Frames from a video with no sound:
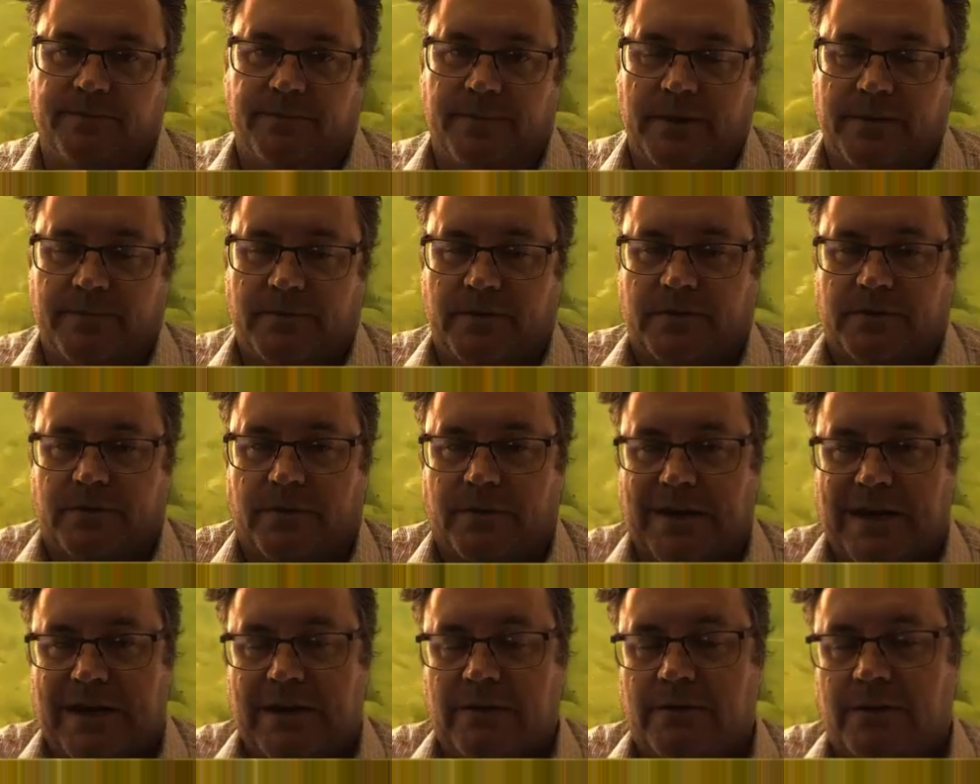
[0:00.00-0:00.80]
I'm just
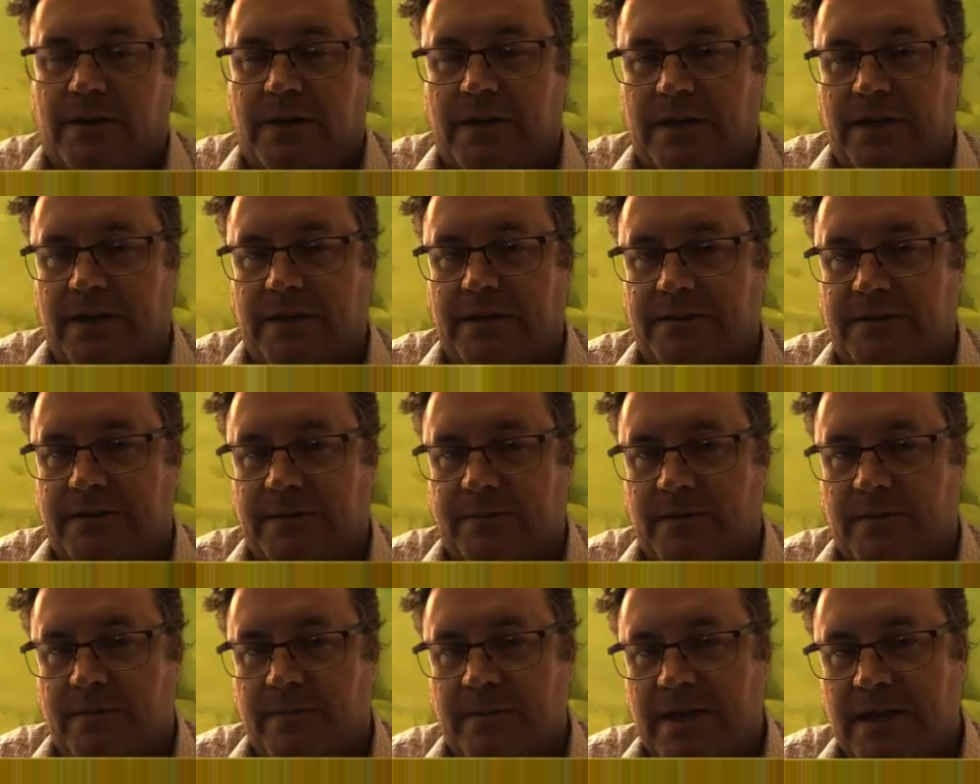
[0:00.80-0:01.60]
going to outline some
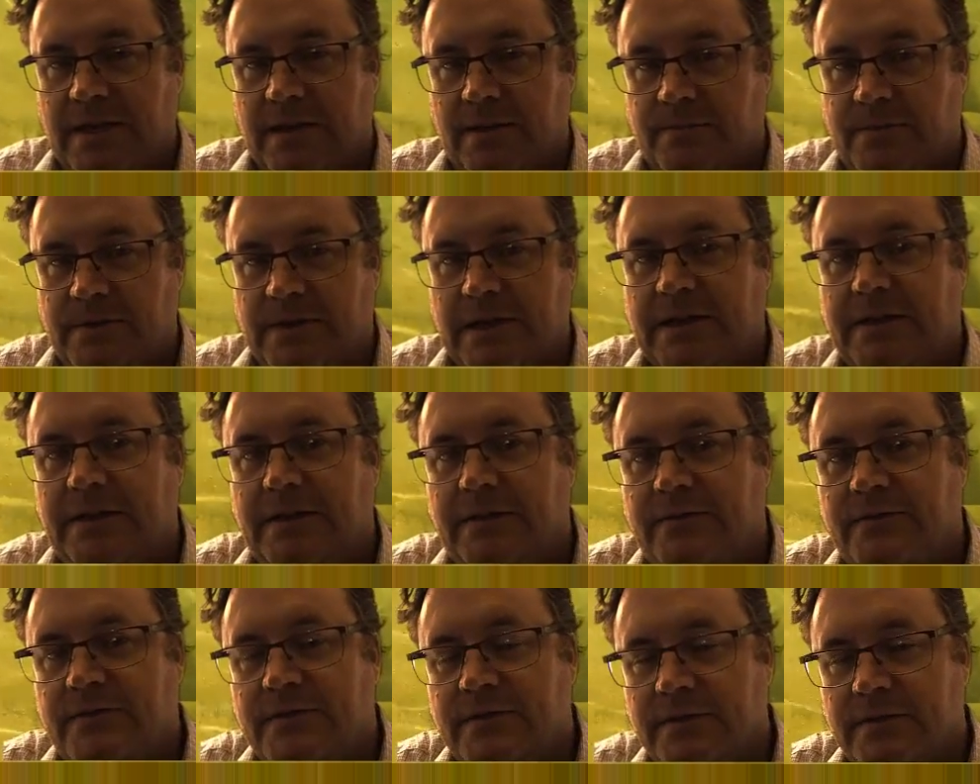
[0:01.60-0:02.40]
of the main
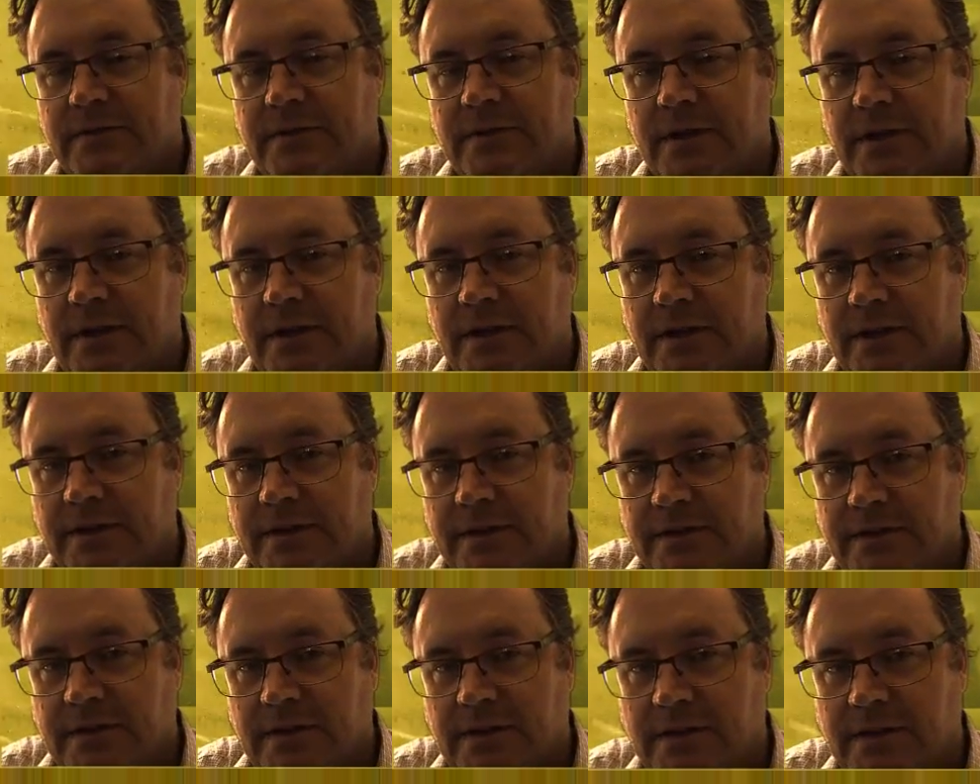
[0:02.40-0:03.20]
objectives
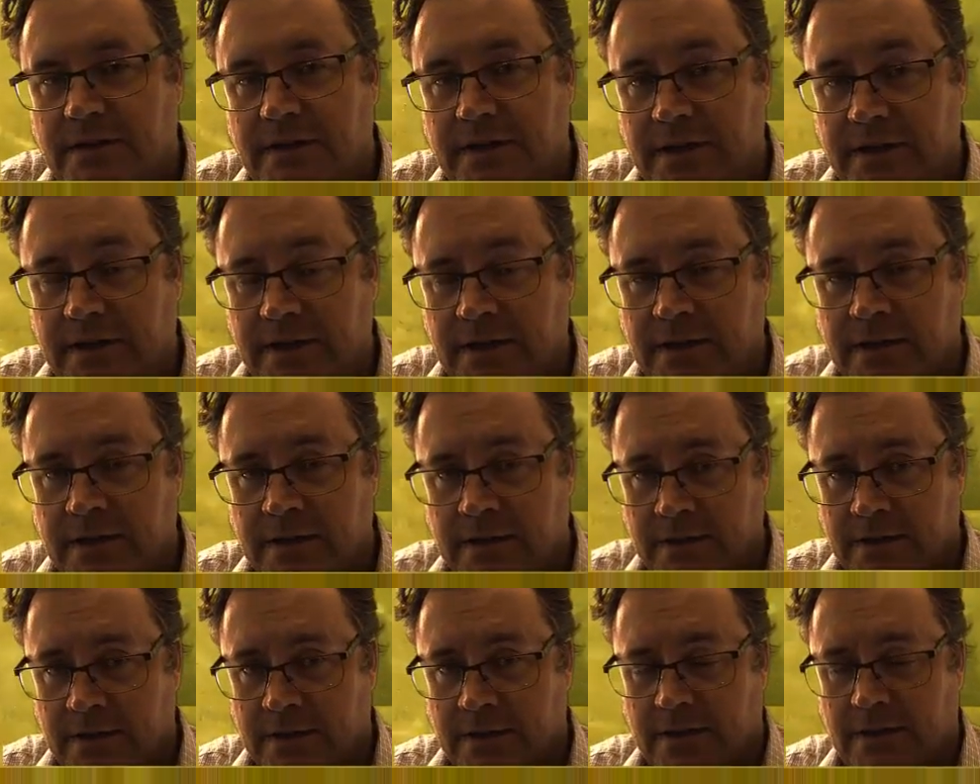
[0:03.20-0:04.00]
that the clinic
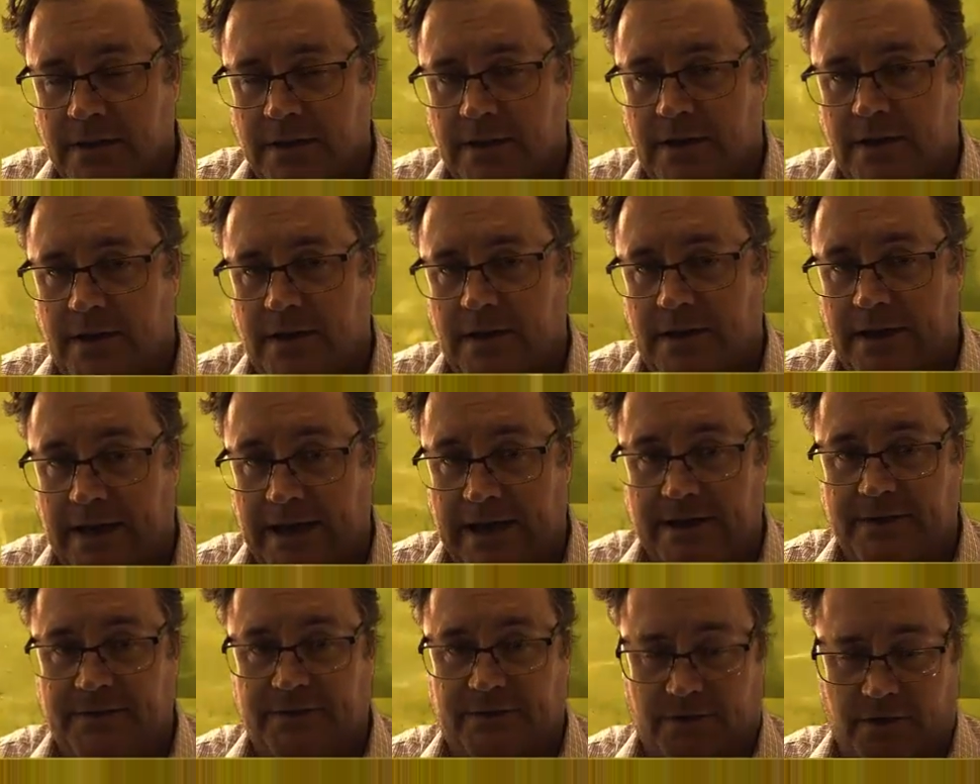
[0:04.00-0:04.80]

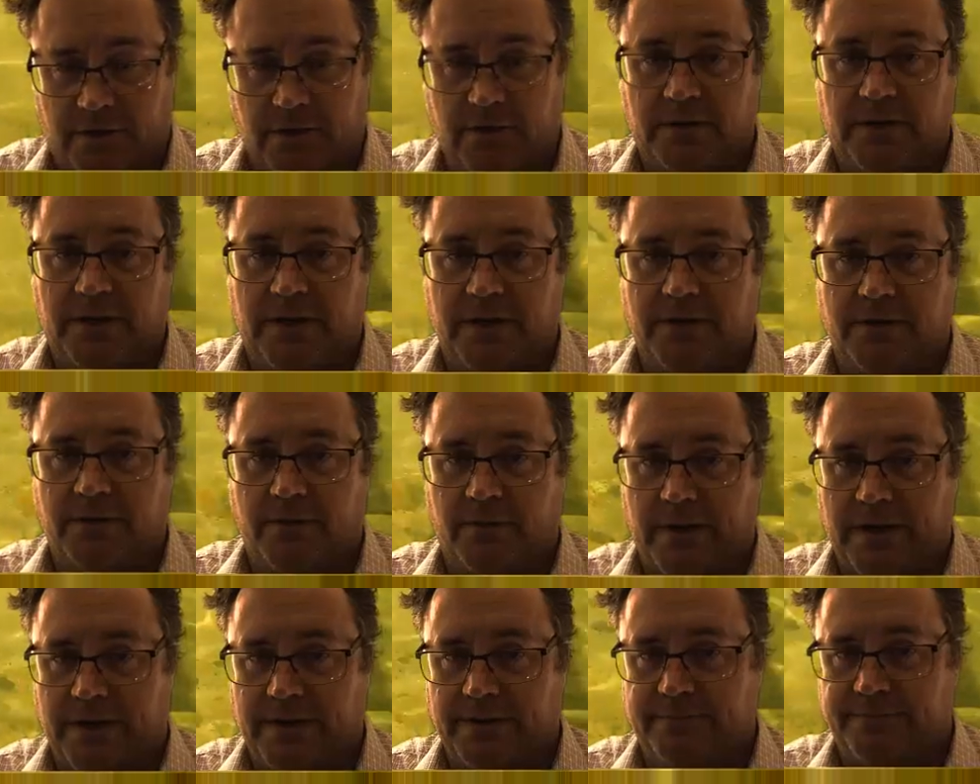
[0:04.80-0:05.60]
has currently
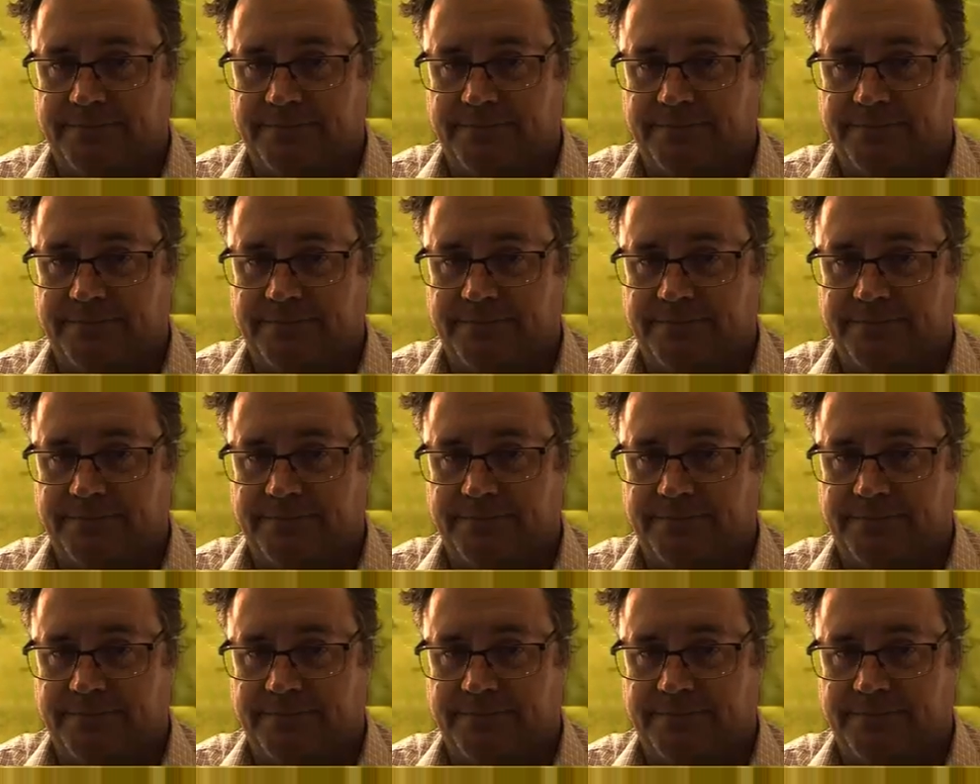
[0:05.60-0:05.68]
underway.